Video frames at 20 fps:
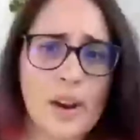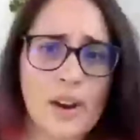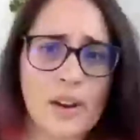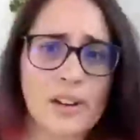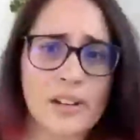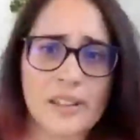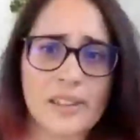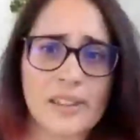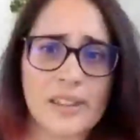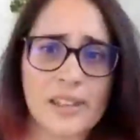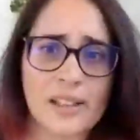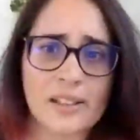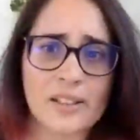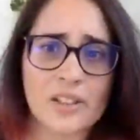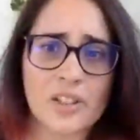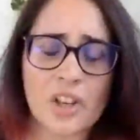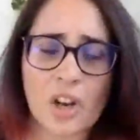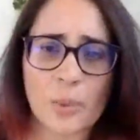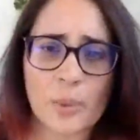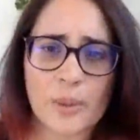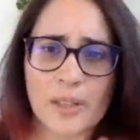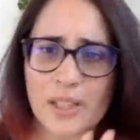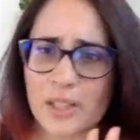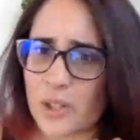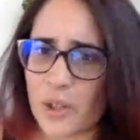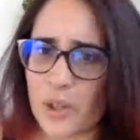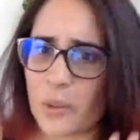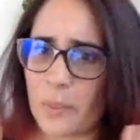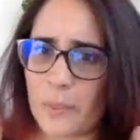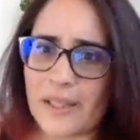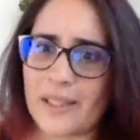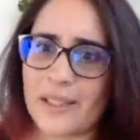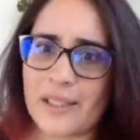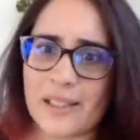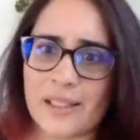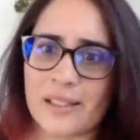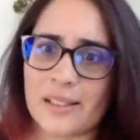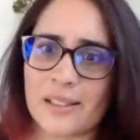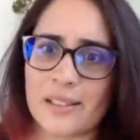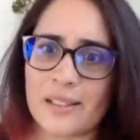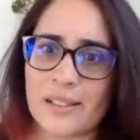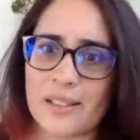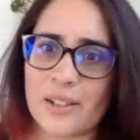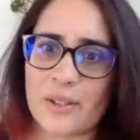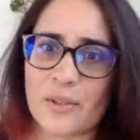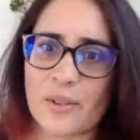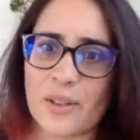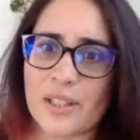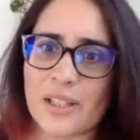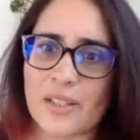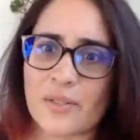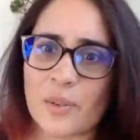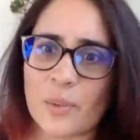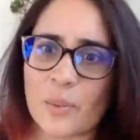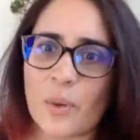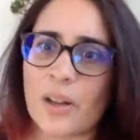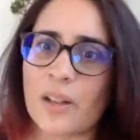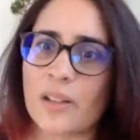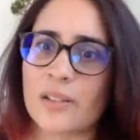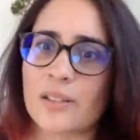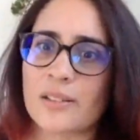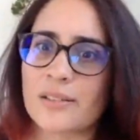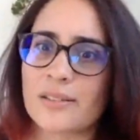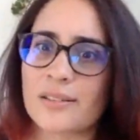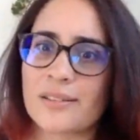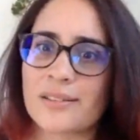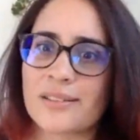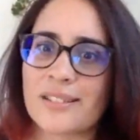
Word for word: a very American thing. Shark Week is not a big deal in the rest of the world.